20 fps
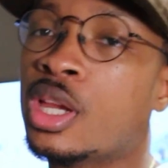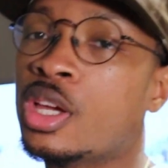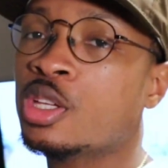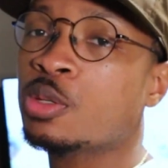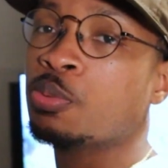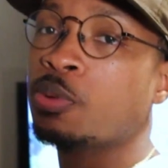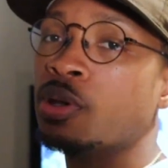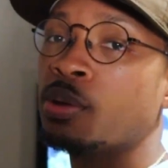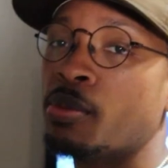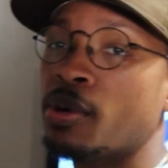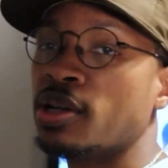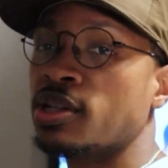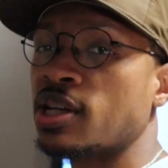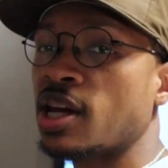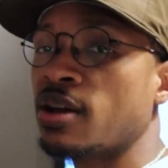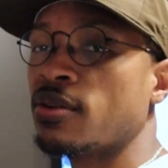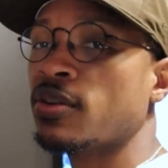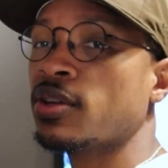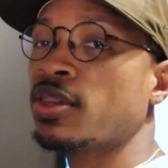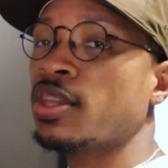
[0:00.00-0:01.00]
that was pretty much
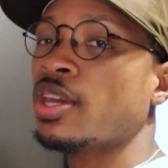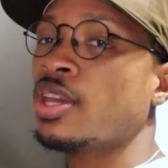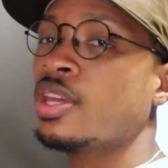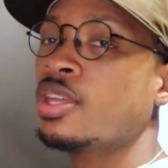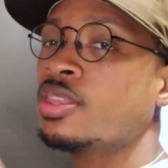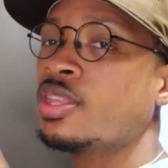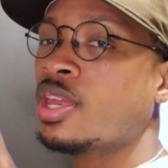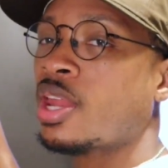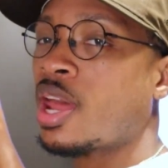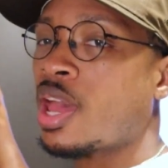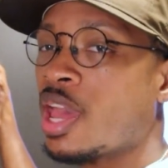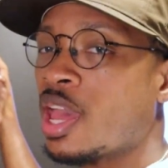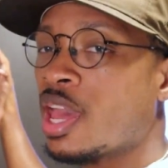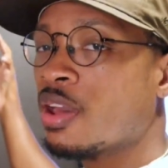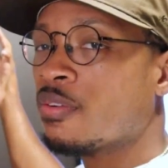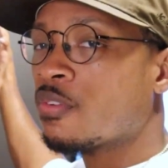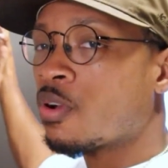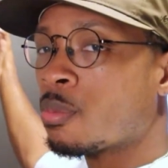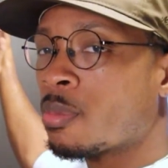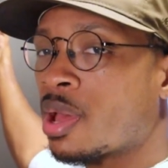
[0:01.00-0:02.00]
everything that I
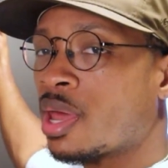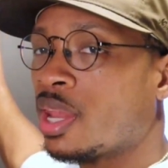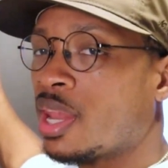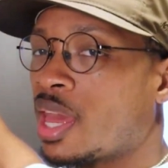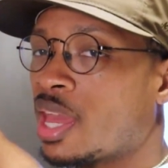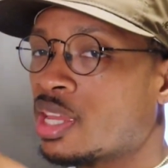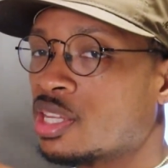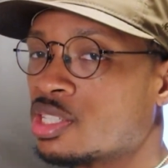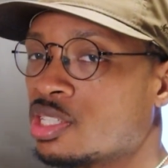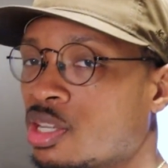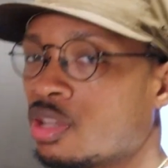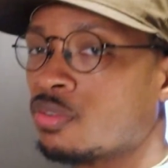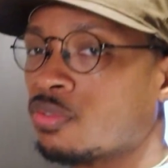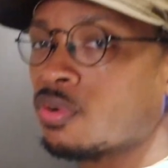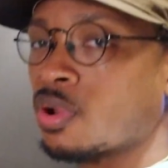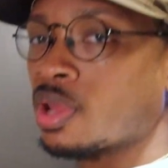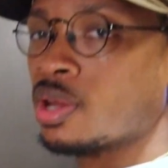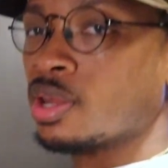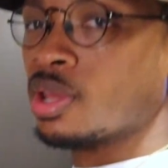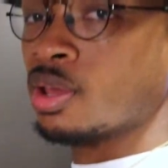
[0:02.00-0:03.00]
have on my lac shelf
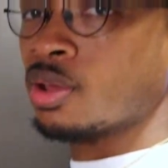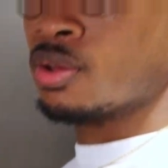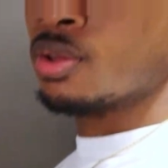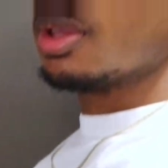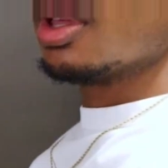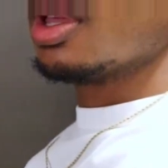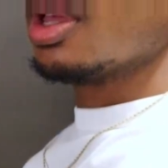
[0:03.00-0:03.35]
right now.